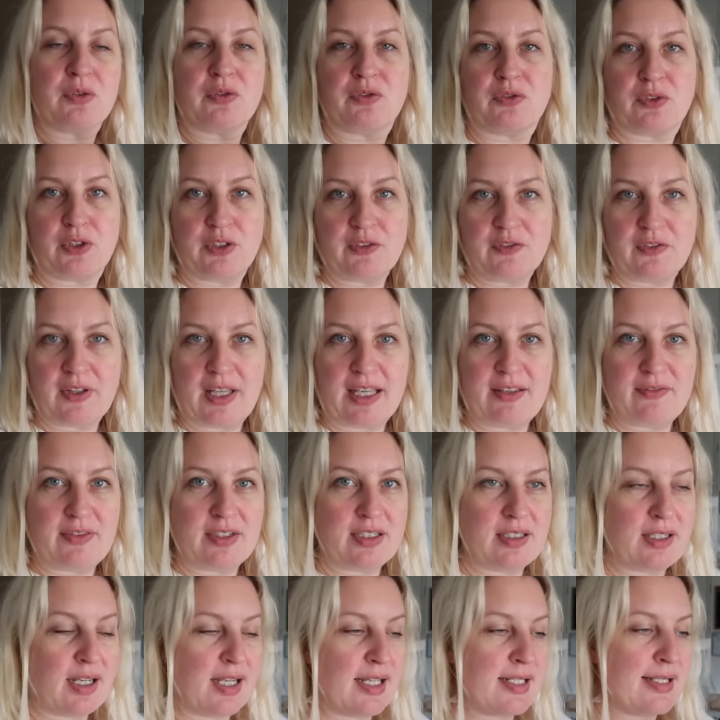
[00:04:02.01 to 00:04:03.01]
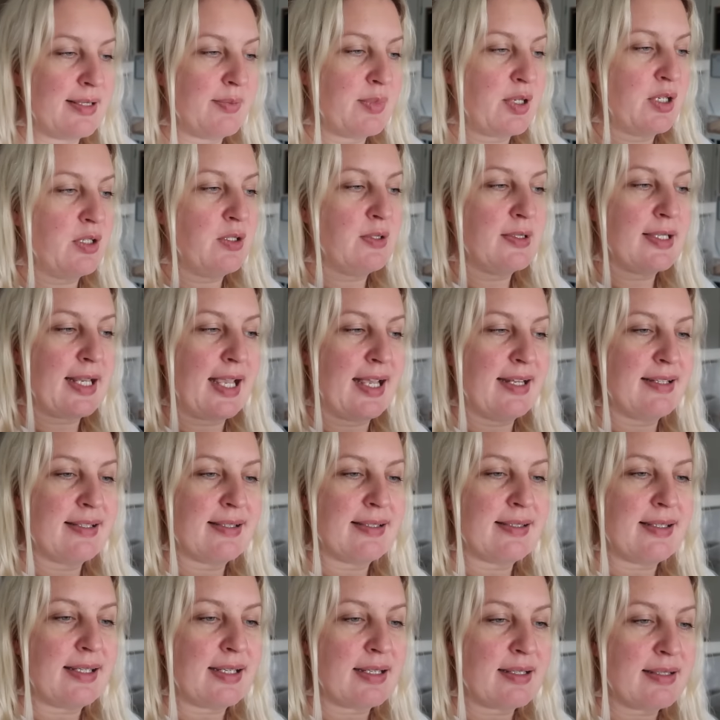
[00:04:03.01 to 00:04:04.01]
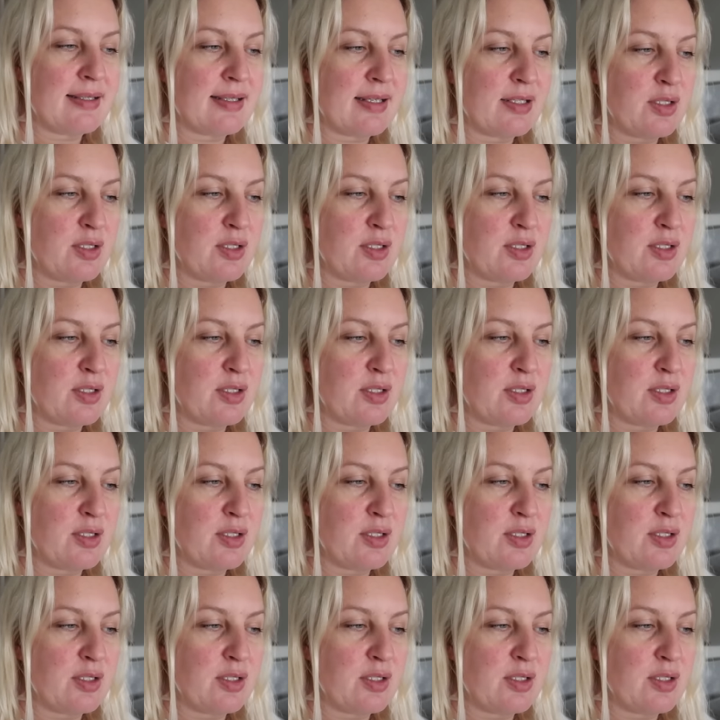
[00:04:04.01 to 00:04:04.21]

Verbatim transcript: fruit flavour icy poles and 6